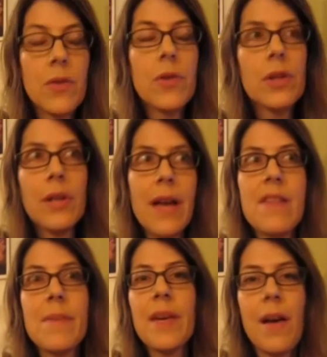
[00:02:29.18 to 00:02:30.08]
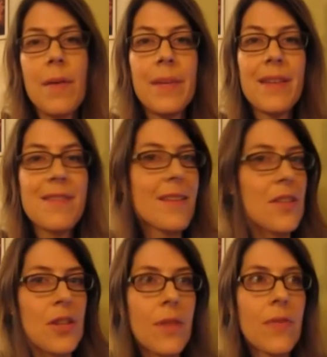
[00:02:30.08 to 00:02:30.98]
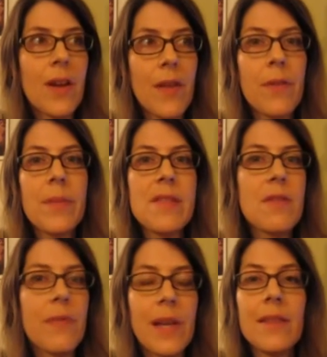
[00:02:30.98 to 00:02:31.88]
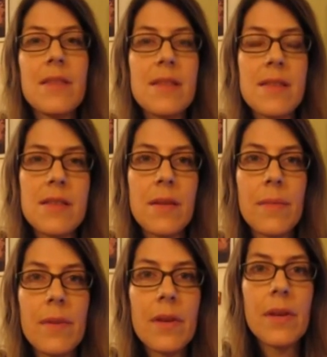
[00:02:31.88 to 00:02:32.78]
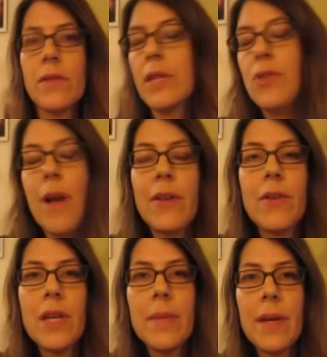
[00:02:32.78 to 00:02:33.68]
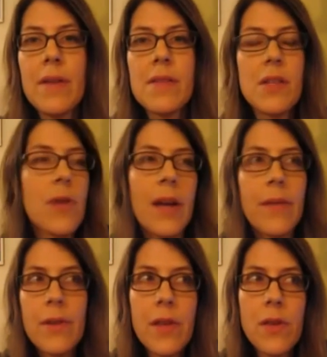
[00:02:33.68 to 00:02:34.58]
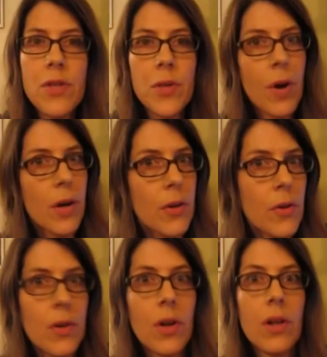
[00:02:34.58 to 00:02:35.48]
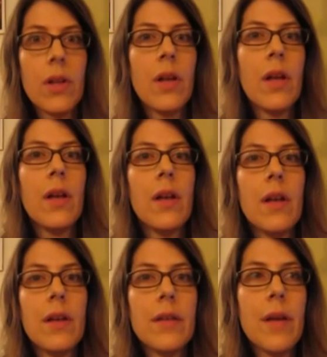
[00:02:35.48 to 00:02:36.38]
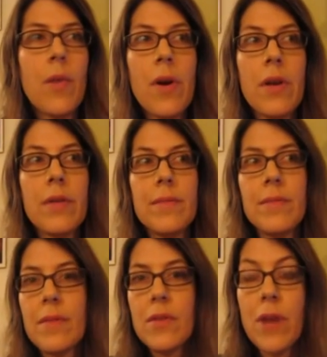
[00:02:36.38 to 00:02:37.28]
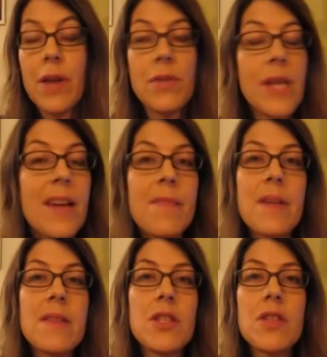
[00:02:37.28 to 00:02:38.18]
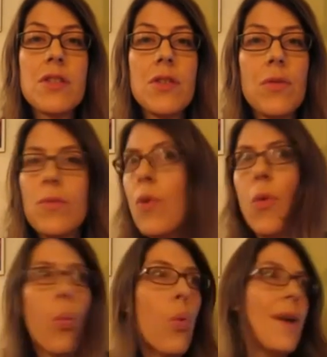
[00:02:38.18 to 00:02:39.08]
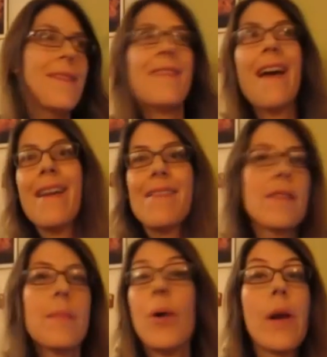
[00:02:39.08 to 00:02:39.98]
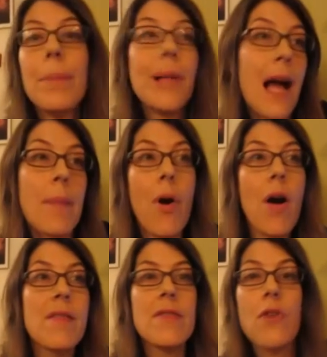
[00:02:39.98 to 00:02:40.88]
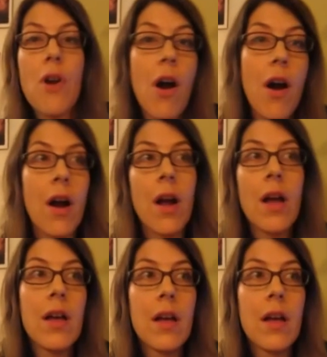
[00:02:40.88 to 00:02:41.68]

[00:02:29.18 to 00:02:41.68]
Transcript: Google has become an extension of the government surveillance system. So they track your emails, they track everything you do on Google, they want to track your text messages too. What's next? Put a black box in your car?